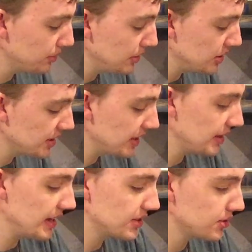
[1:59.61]
Let me just get
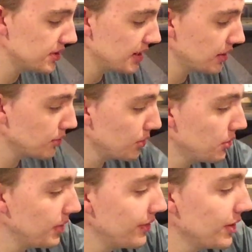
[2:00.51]
that so it's not going to roll
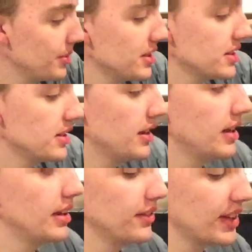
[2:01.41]
away from us.
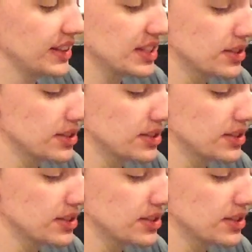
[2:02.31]
Got this